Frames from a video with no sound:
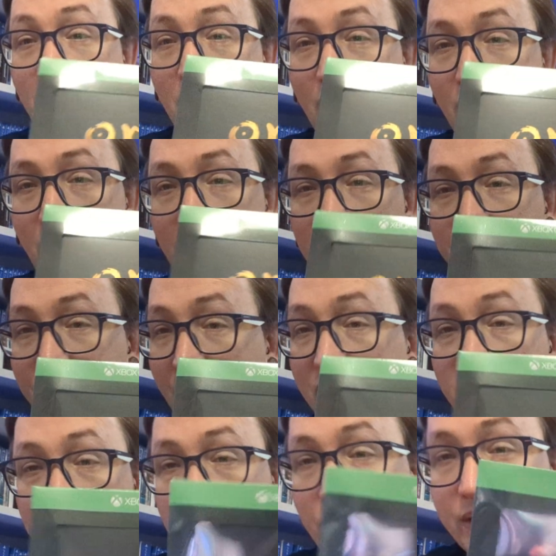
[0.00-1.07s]
I
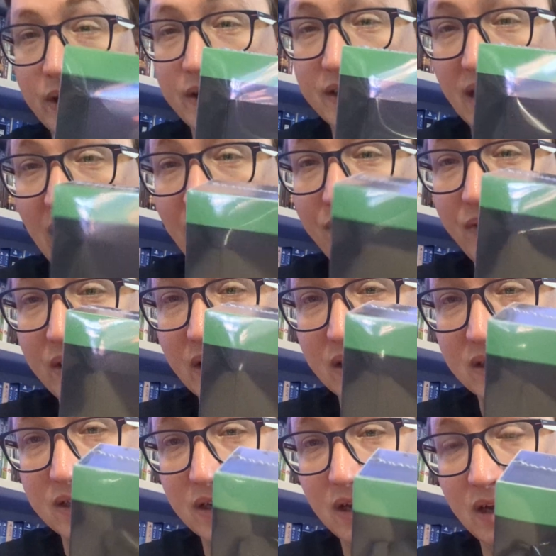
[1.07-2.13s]
just wanted to have
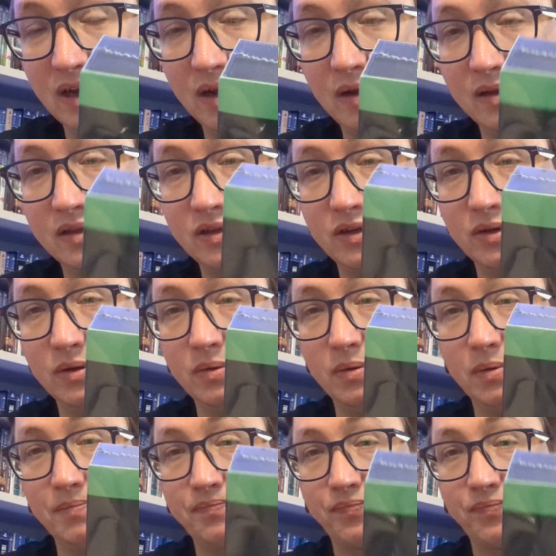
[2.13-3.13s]
this to